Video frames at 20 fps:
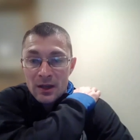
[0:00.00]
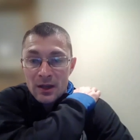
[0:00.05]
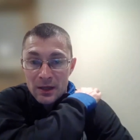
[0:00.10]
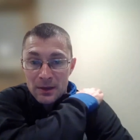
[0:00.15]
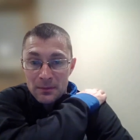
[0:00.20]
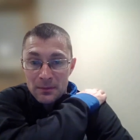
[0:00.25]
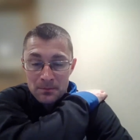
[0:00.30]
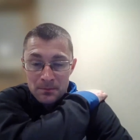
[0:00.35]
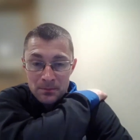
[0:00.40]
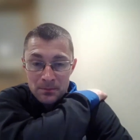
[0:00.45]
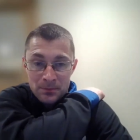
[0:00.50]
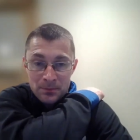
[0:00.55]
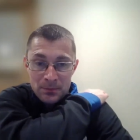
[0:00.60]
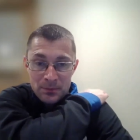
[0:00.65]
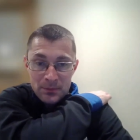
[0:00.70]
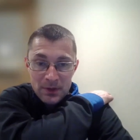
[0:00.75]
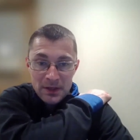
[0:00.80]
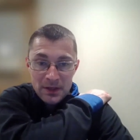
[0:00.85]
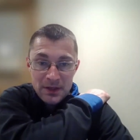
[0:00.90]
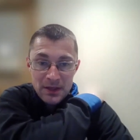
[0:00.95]
Um,
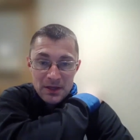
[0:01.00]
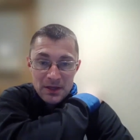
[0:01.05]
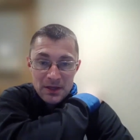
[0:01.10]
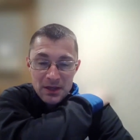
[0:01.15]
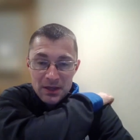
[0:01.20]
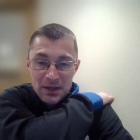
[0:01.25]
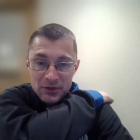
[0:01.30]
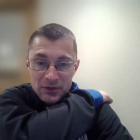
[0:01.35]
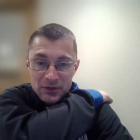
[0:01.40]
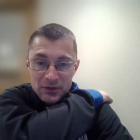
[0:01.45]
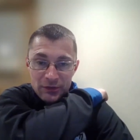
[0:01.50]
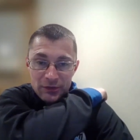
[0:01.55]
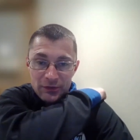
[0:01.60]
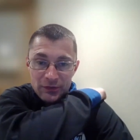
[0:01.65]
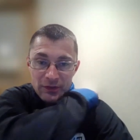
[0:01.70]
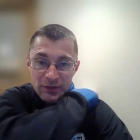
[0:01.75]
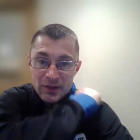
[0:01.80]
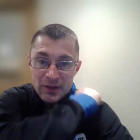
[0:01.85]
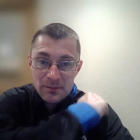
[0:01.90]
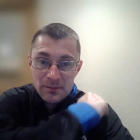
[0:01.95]
and then yeah,
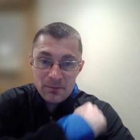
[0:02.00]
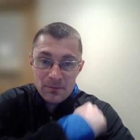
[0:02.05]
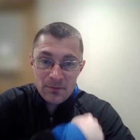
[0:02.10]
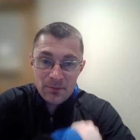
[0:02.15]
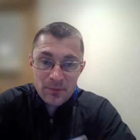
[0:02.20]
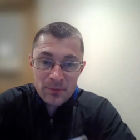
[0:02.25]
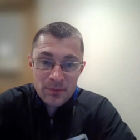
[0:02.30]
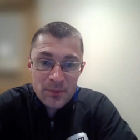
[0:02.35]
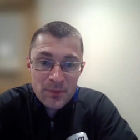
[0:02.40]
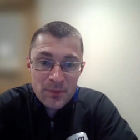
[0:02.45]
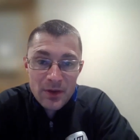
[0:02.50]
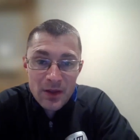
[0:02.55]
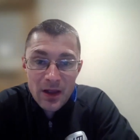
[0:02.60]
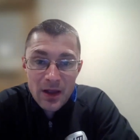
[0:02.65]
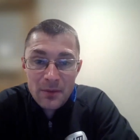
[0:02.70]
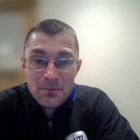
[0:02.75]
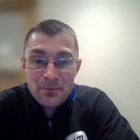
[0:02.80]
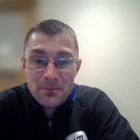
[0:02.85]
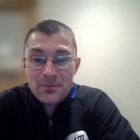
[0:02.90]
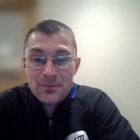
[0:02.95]
just I'm,
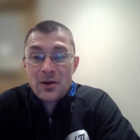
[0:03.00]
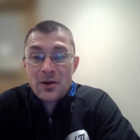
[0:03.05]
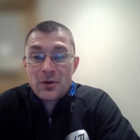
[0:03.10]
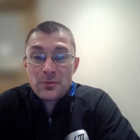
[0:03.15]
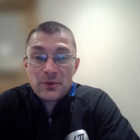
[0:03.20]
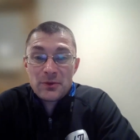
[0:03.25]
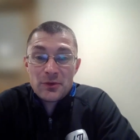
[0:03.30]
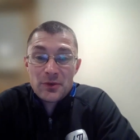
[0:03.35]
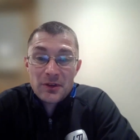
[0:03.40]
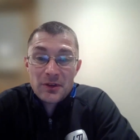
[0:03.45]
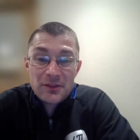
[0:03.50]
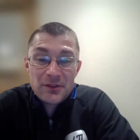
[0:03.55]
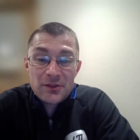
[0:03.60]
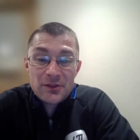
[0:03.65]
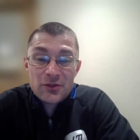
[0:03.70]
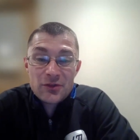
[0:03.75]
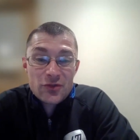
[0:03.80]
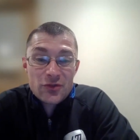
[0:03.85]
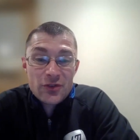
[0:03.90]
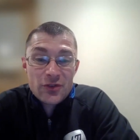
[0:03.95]
I'm going to be doing a
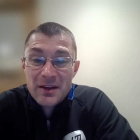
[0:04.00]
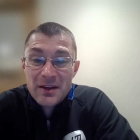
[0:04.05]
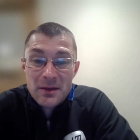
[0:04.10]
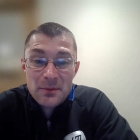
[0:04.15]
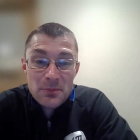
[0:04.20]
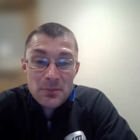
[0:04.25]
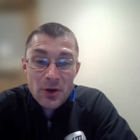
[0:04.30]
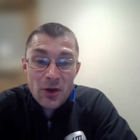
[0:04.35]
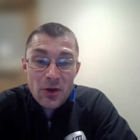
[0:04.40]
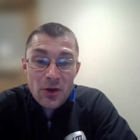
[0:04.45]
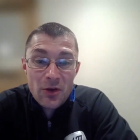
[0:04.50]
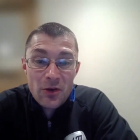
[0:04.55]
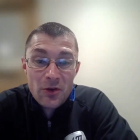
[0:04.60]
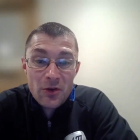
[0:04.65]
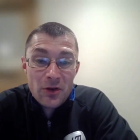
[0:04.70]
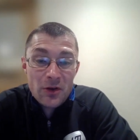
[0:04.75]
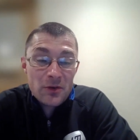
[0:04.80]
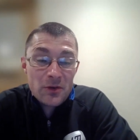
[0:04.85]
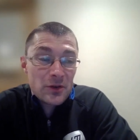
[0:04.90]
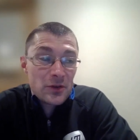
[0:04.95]
training
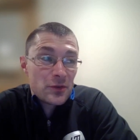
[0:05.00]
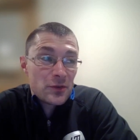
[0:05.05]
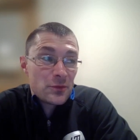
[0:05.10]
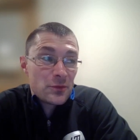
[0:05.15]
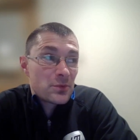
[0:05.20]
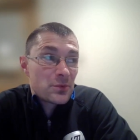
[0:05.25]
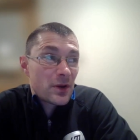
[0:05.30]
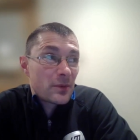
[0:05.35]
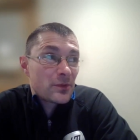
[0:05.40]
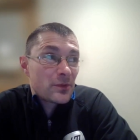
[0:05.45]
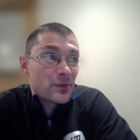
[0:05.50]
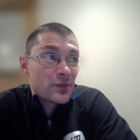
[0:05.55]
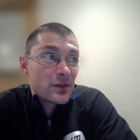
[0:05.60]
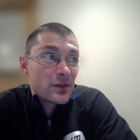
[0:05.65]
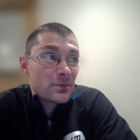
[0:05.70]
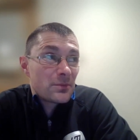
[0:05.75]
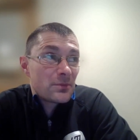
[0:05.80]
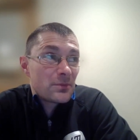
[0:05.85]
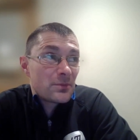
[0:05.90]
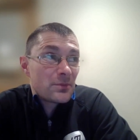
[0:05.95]
blog. I'm going to do perhaps
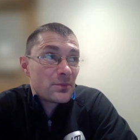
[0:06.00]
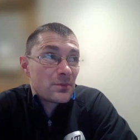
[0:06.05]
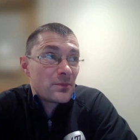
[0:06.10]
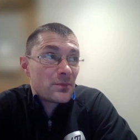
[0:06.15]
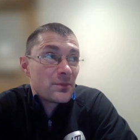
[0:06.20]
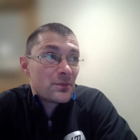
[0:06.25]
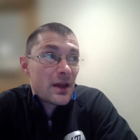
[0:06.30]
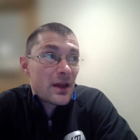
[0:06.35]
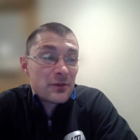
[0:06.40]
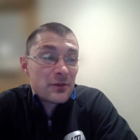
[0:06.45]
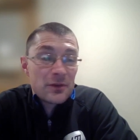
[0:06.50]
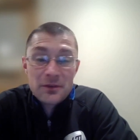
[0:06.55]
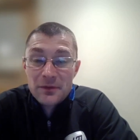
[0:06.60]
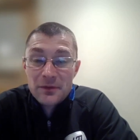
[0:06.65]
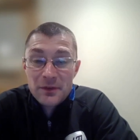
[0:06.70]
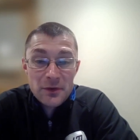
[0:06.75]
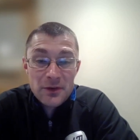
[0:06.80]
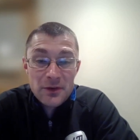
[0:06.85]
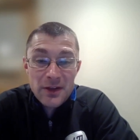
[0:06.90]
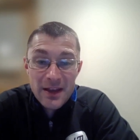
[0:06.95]
a, every
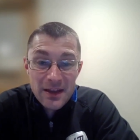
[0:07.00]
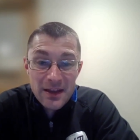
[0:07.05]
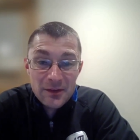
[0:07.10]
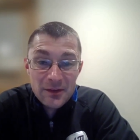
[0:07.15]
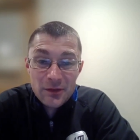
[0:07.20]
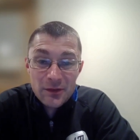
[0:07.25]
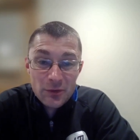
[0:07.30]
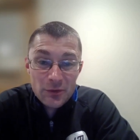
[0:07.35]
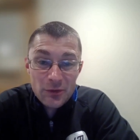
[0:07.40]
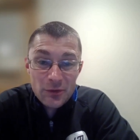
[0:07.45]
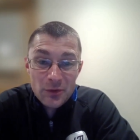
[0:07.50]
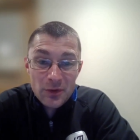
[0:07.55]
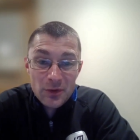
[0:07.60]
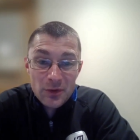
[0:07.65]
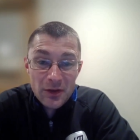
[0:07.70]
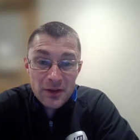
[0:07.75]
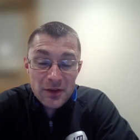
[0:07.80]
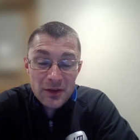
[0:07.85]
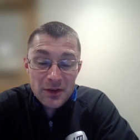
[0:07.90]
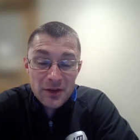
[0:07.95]
few days, I'll do
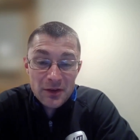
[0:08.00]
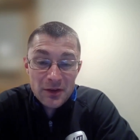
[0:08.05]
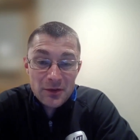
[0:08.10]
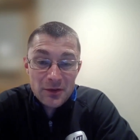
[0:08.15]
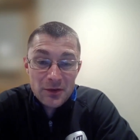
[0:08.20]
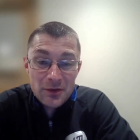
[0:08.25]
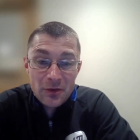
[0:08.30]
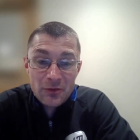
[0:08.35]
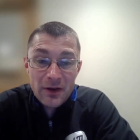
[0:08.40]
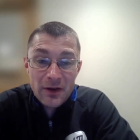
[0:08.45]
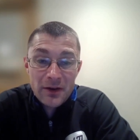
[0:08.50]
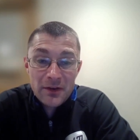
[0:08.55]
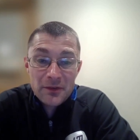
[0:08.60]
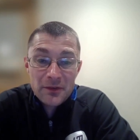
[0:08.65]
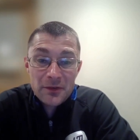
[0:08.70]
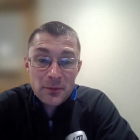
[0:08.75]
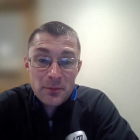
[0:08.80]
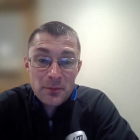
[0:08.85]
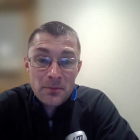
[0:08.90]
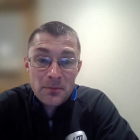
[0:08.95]
like a, a
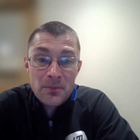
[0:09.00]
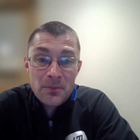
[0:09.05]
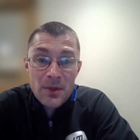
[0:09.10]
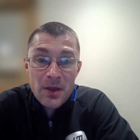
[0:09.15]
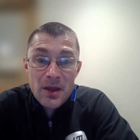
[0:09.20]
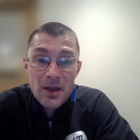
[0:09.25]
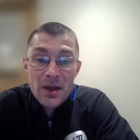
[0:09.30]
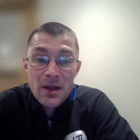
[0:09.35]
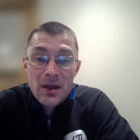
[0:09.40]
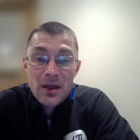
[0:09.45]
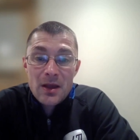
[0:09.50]
random